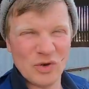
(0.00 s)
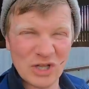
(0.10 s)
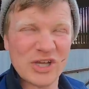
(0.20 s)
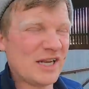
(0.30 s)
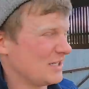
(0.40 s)

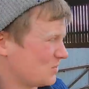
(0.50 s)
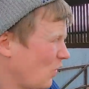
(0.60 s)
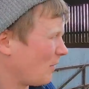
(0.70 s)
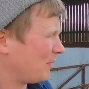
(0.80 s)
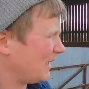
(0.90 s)
We're looking at
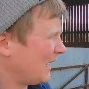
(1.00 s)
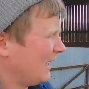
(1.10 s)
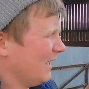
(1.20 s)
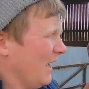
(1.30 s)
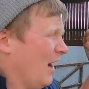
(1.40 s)
swapping it,
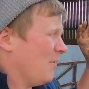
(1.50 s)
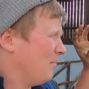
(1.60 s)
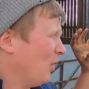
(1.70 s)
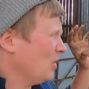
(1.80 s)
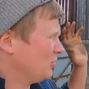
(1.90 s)

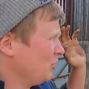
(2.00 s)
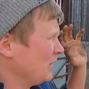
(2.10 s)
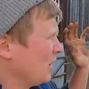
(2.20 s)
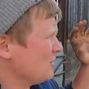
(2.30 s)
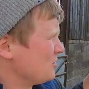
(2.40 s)
but do
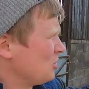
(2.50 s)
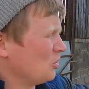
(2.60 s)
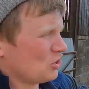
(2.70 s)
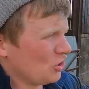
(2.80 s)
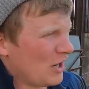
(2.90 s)
we go to
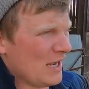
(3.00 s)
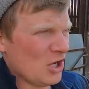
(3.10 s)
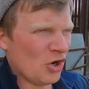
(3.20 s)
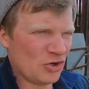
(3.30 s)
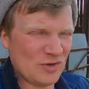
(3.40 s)

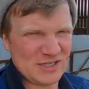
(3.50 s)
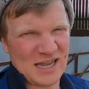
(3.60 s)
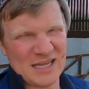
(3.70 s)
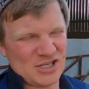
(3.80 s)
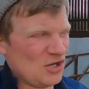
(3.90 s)
2,300 or do we
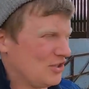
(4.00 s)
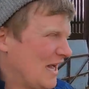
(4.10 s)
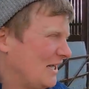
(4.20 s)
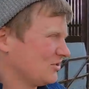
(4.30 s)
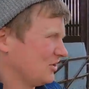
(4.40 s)
stay at
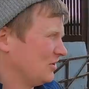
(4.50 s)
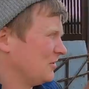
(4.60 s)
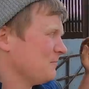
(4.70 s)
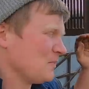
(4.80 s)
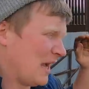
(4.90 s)
2,000?
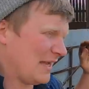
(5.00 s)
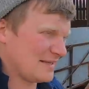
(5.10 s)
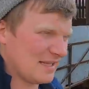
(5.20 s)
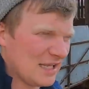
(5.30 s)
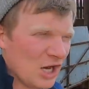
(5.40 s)

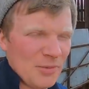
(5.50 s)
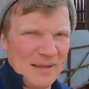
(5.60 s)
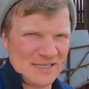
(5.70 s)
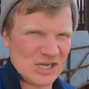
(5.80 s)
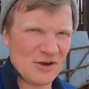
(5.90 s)
It is a little
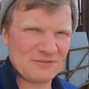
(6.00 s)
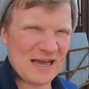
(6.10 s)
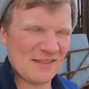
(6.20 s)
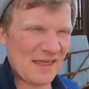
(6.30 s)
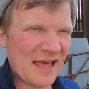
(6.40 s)
bit soft
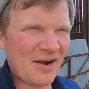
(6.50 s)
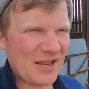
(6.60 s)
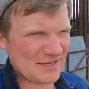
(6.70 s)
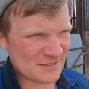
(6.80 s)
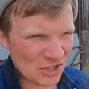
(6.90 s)
out there.
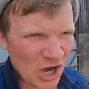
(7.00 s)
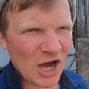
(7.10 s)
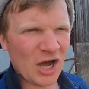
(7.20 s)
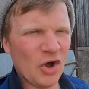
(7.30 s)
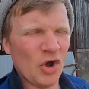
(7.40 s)
It's
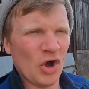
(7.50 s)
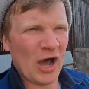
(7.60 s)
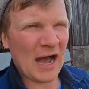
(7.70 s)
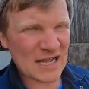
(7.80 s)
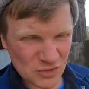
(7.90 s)
not
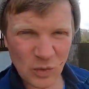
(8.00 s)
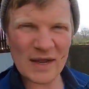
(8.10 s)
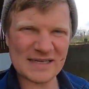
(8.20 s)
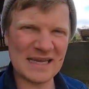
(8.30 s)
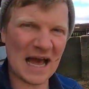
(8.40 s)
as
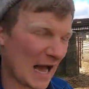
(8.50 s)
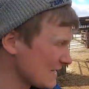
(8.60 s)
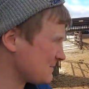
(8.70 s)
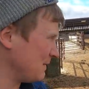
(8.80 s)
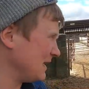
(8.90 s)
wet as it
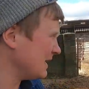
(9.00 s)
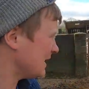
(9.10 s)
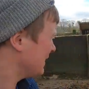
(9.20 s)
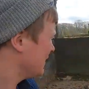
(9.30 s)
has been.